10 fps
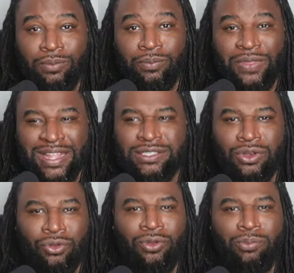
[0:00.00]
That's a
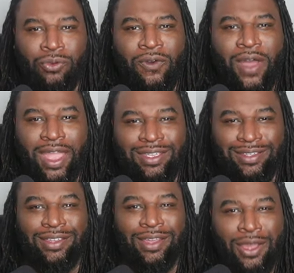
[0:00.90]
notable fight
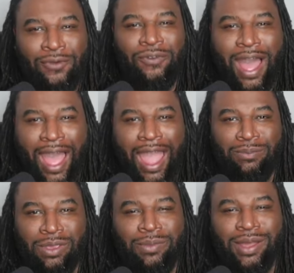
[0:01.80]
for
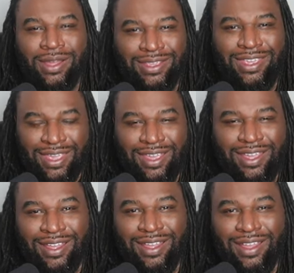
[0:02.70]
Jaime Munguia.